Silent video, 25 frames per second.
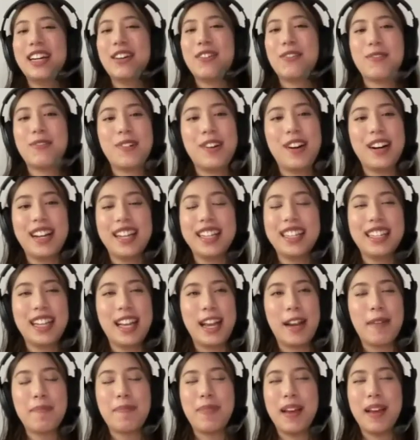one
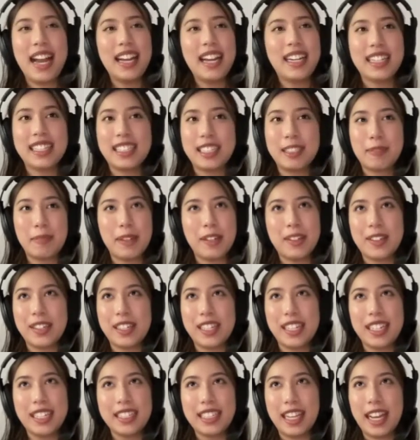like bad
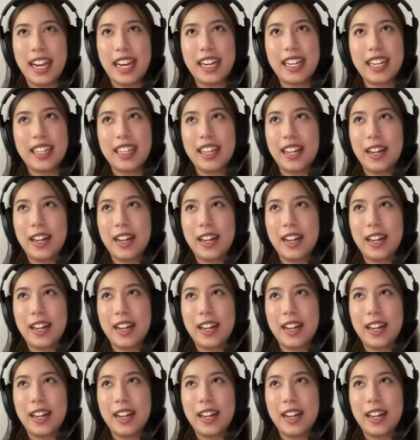experience, like